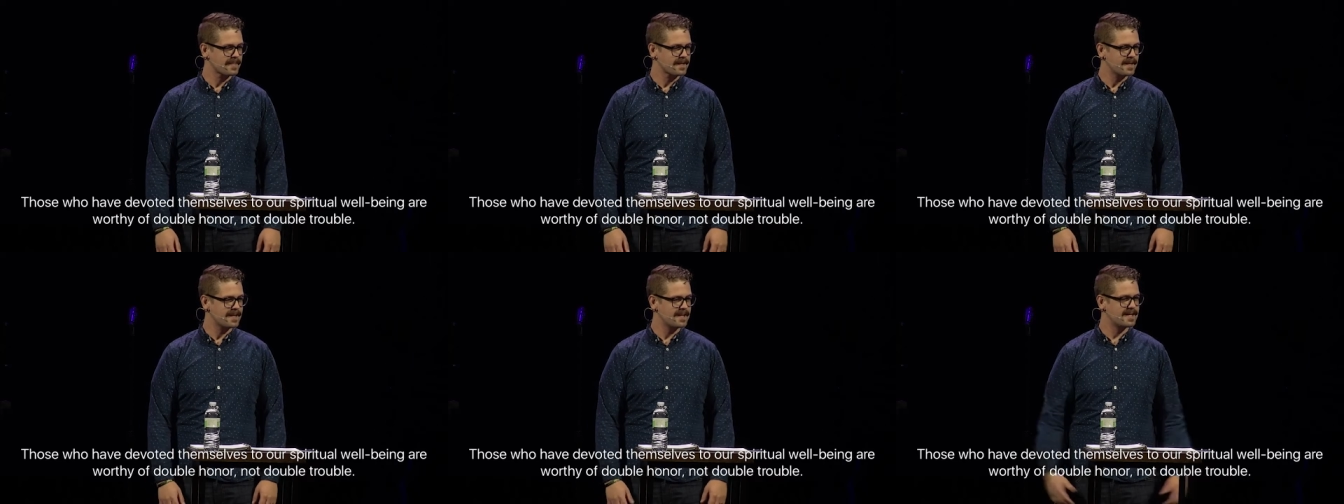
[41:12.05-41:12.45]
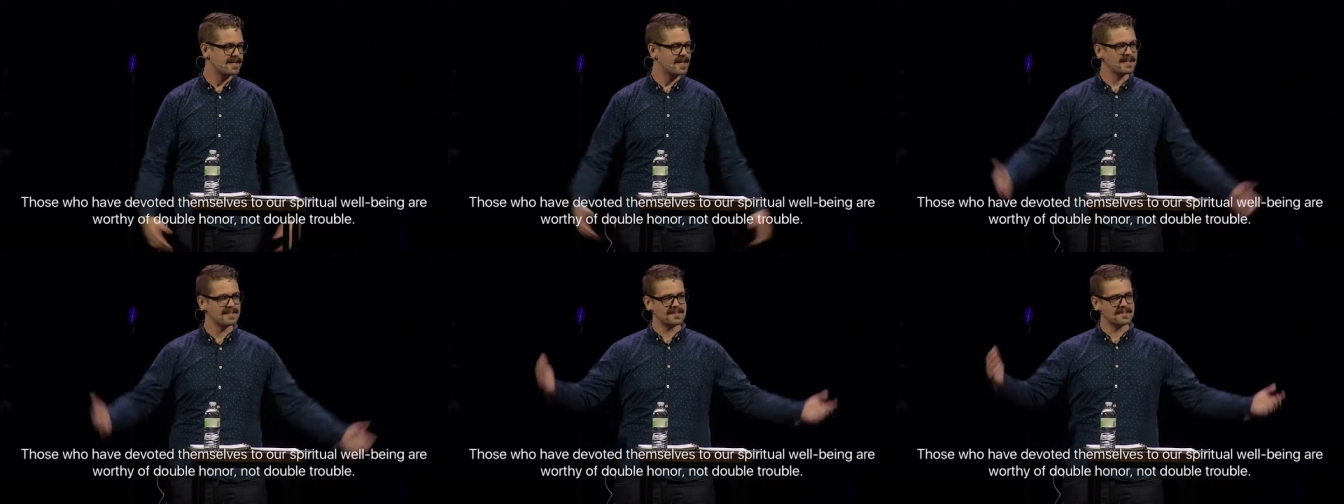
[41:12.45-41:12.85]
And
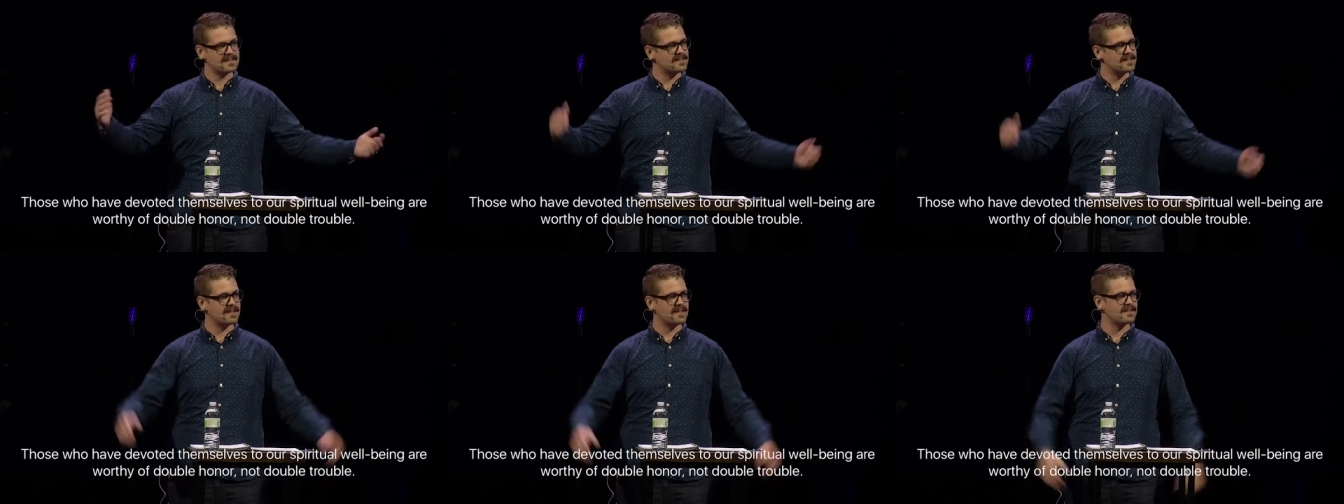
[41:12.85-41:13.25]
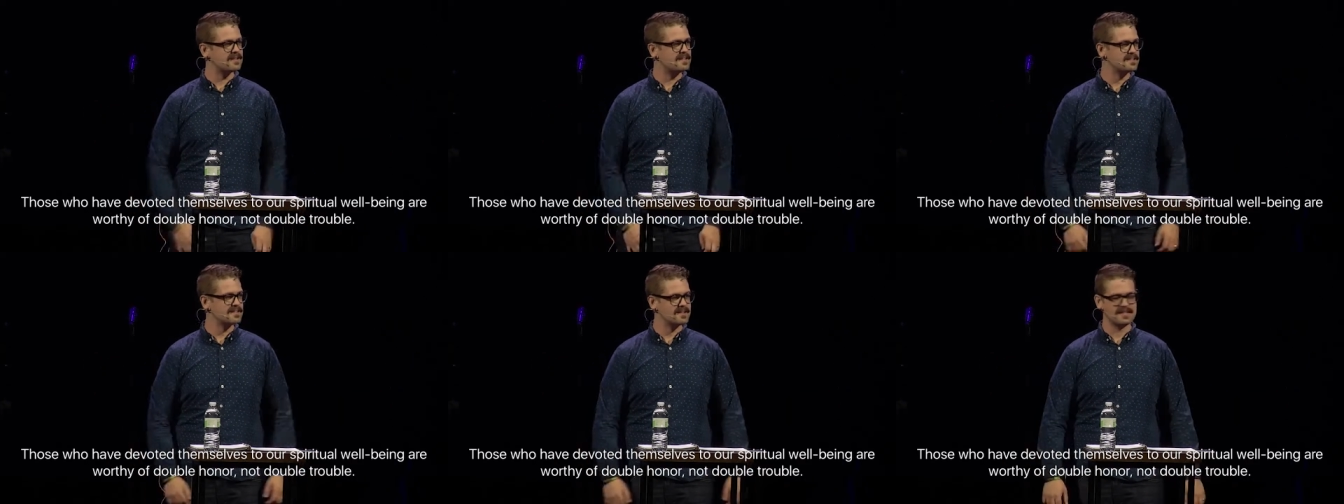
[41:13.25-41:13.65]
again,
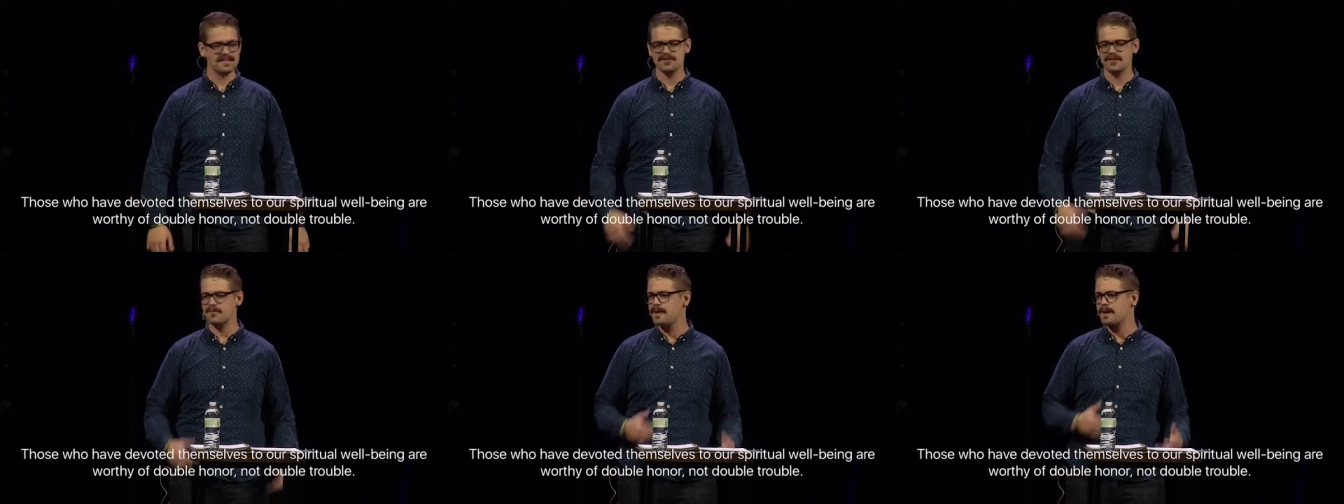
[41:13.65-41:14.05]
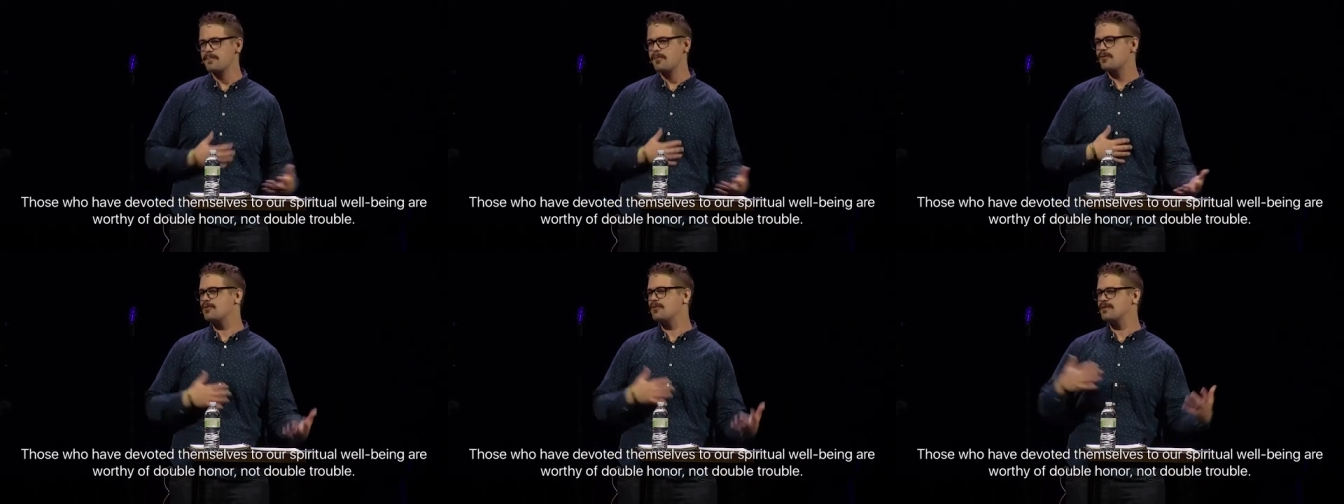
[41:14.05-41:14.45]
these are
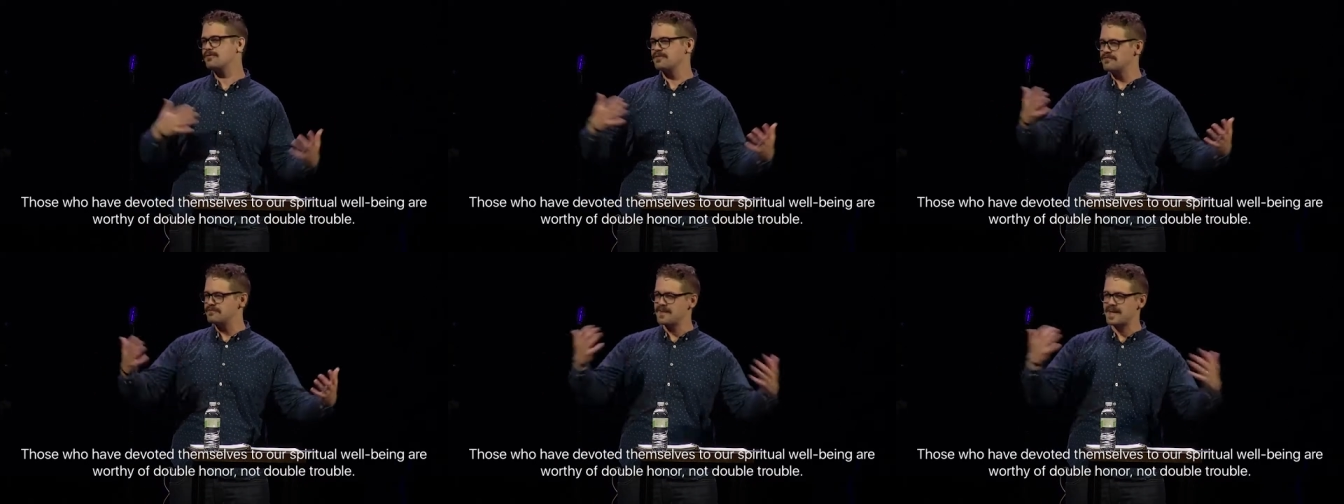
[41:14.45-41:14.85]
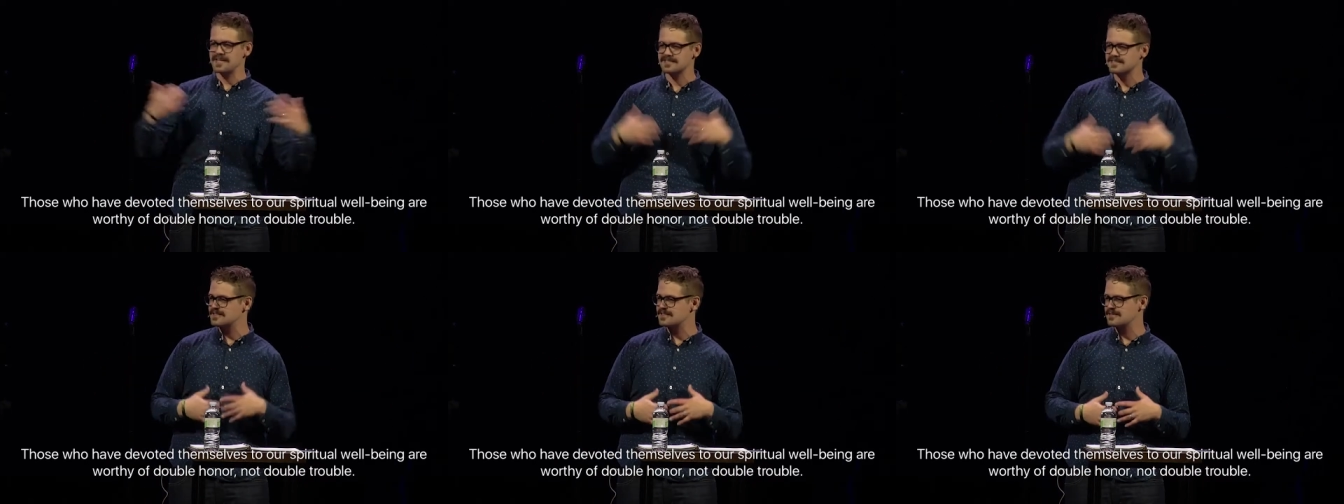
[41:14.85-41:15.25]
people who have
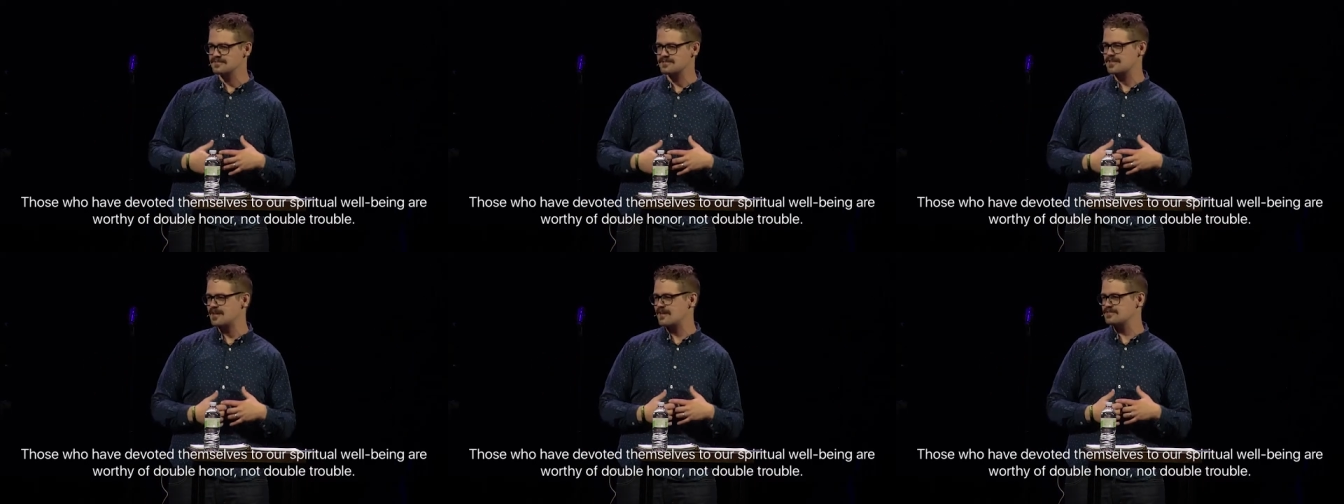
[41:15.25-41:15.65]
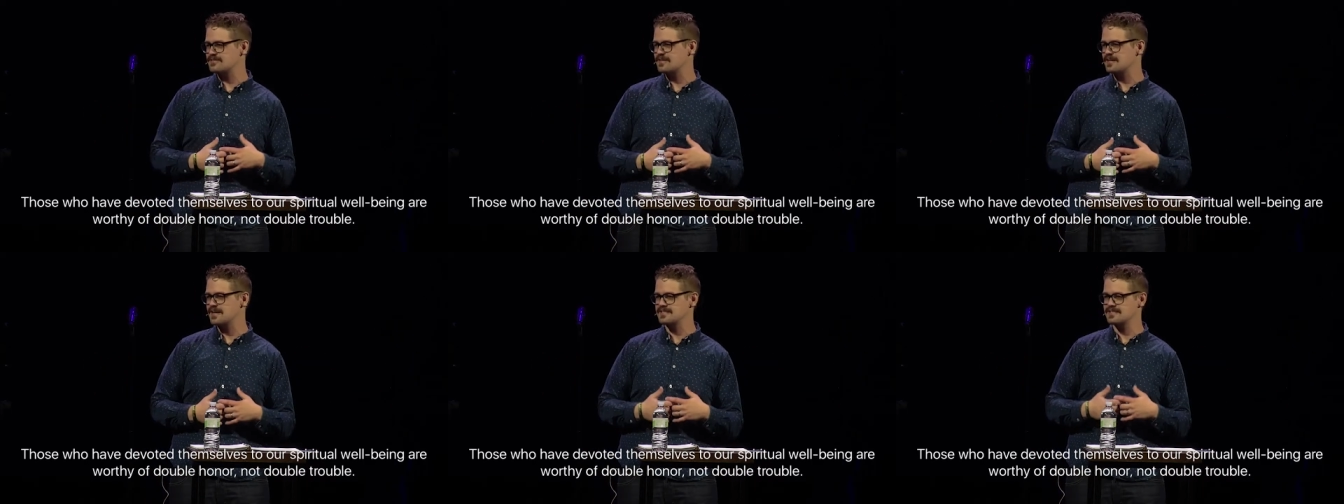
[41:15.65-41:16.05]
invested themselves
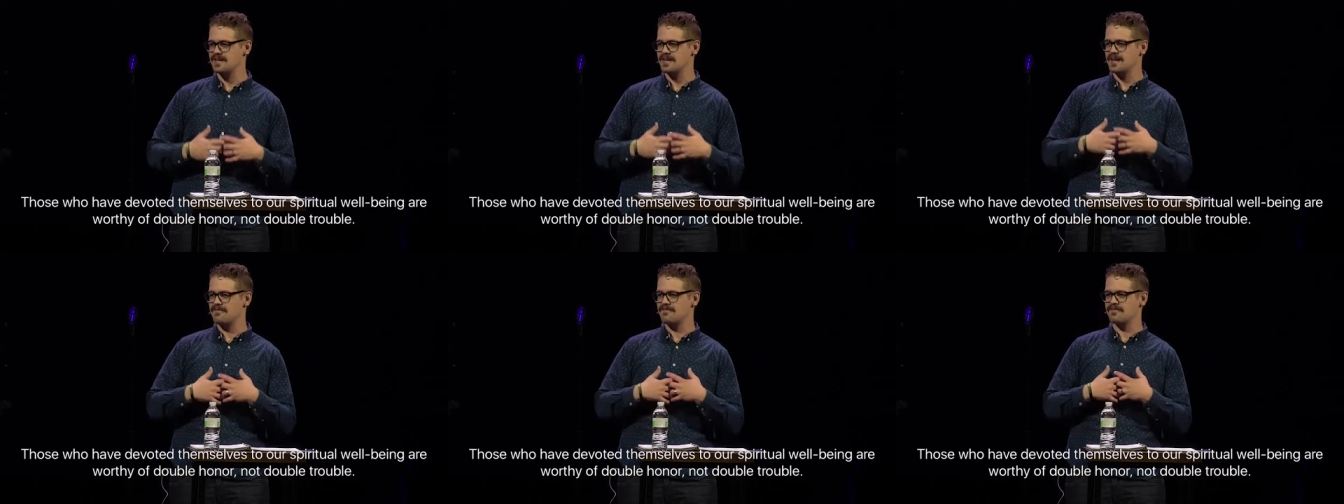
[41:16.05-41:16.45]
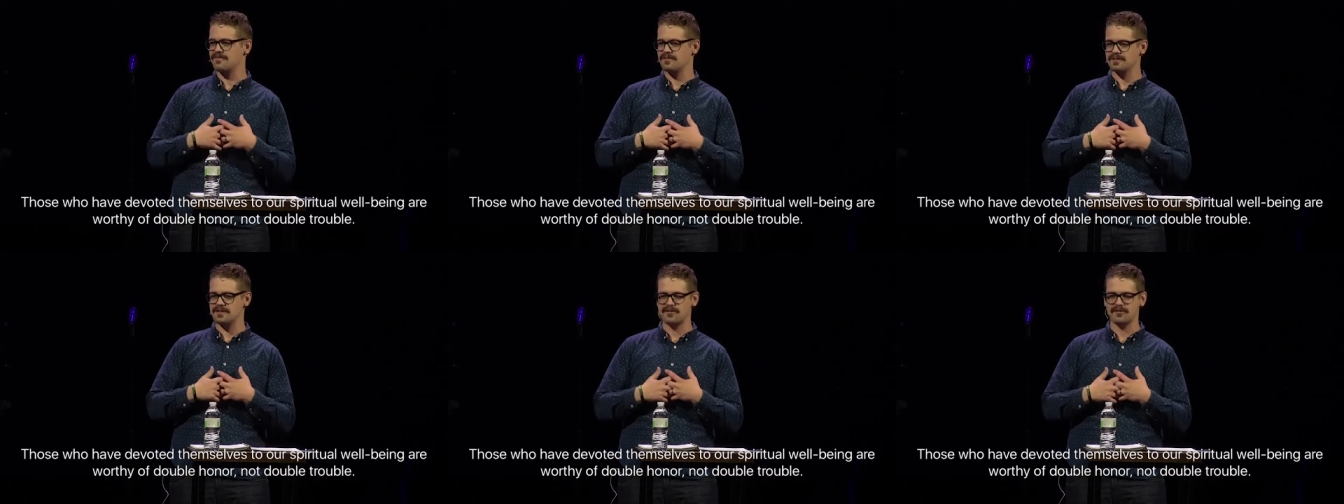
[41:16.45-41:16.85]
in us and have
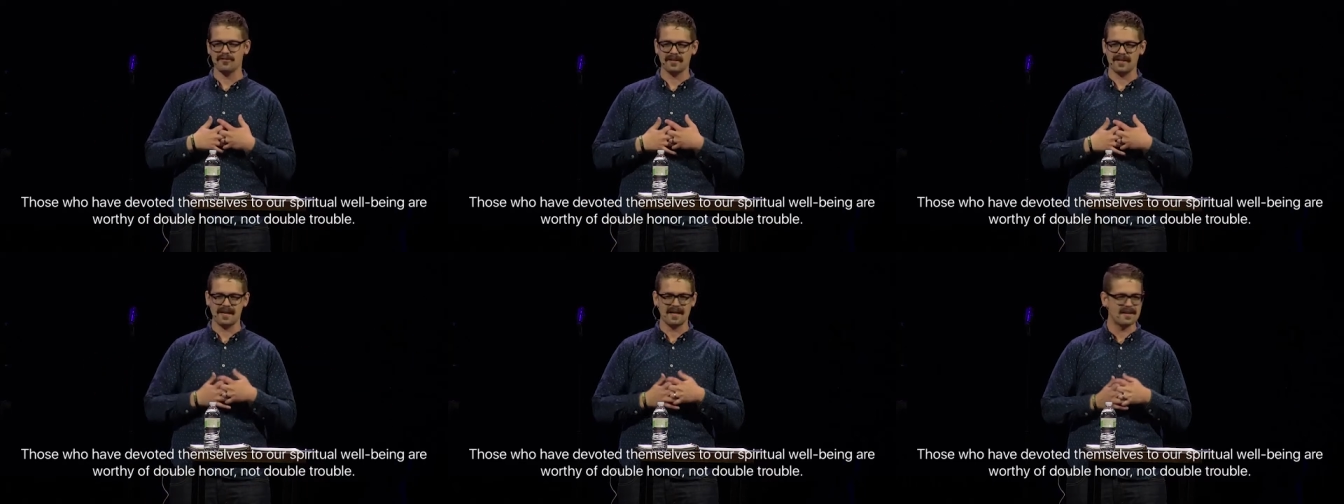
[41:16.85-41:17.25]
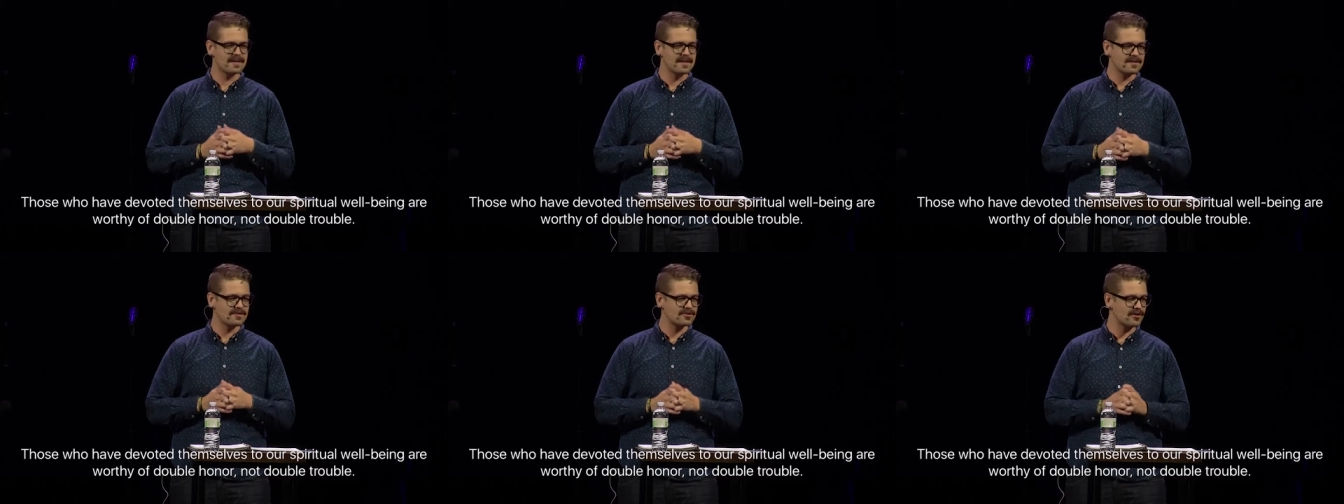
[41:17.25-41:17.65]
literally
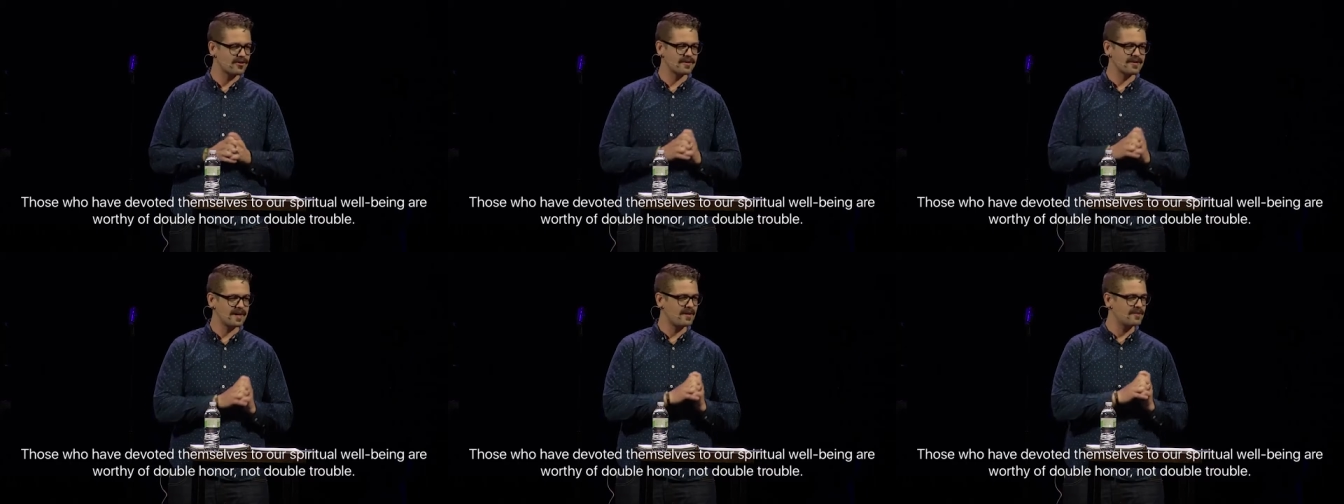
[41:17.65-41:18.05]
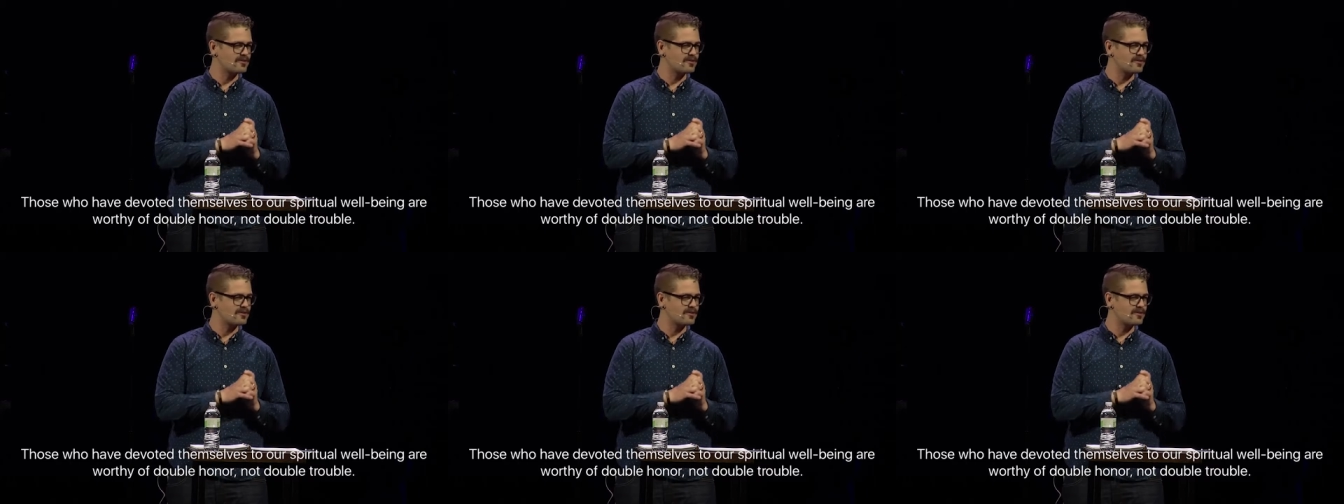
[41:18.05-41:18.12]
turned